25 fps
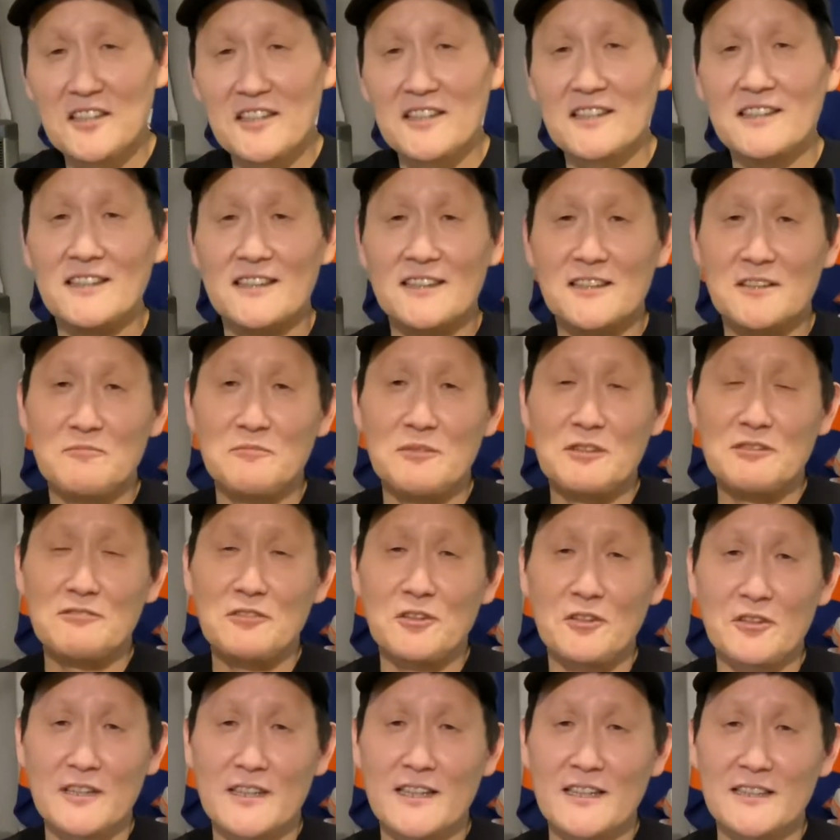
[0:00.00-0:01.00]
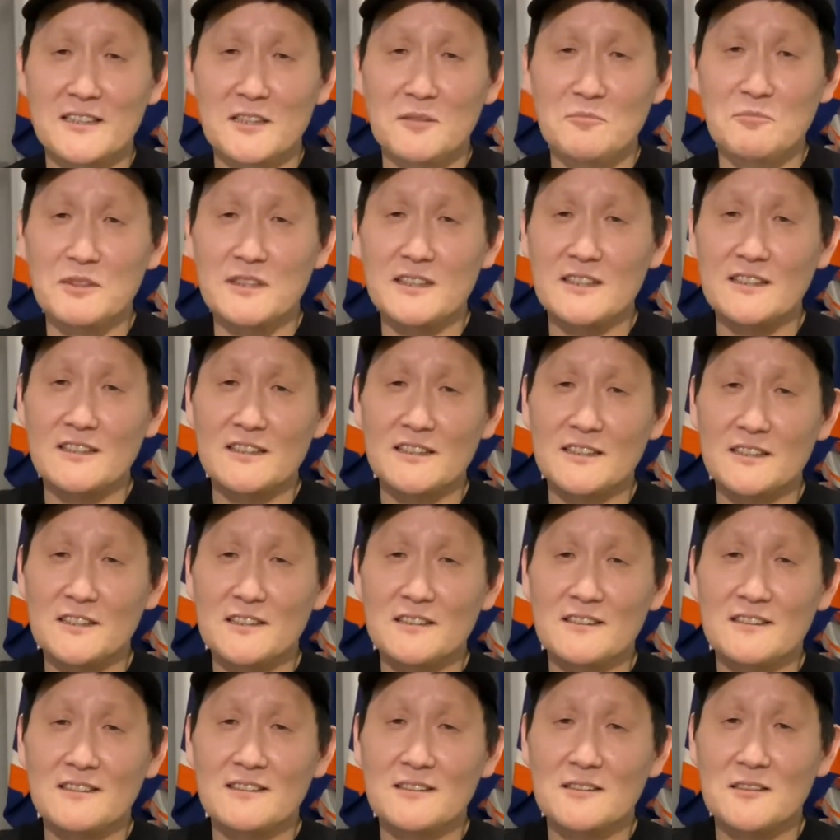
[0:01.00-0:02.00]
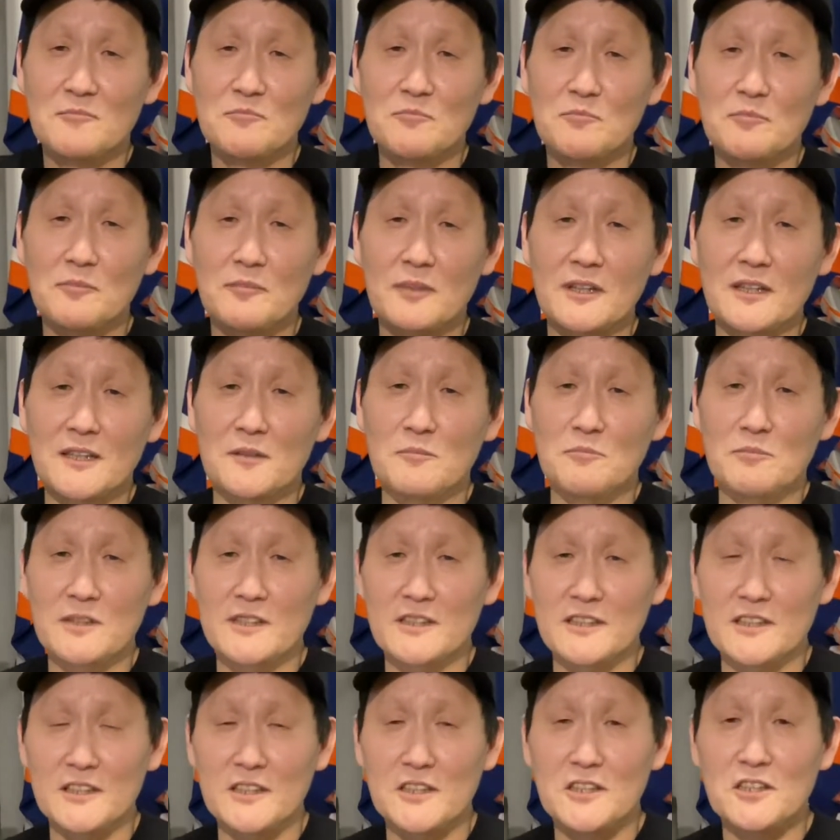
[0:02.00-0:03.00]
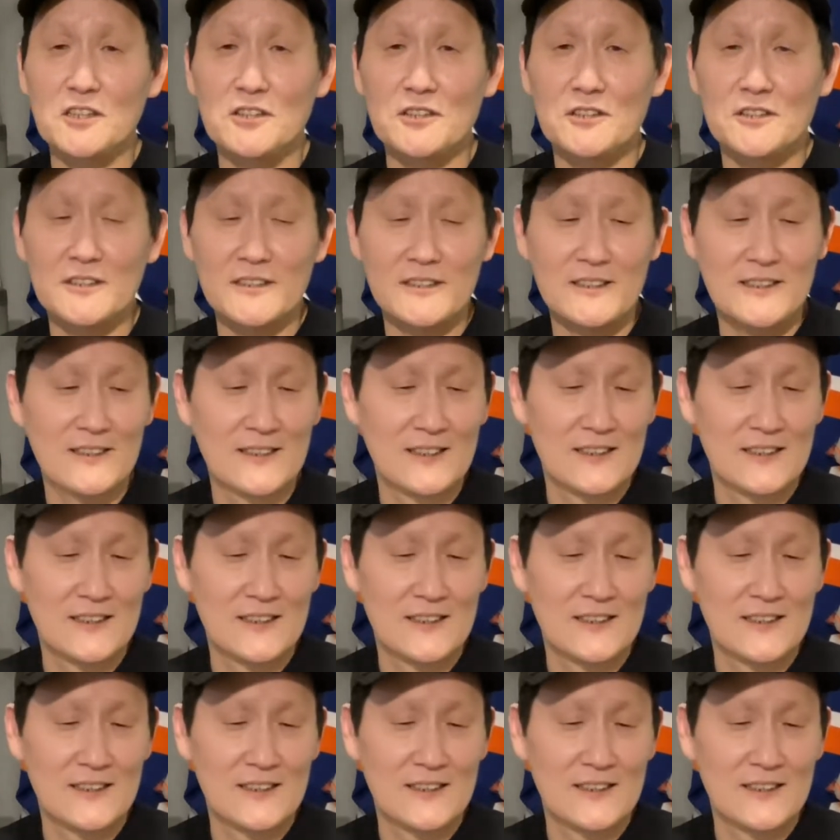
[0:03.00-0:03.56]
and before it had completely completely cured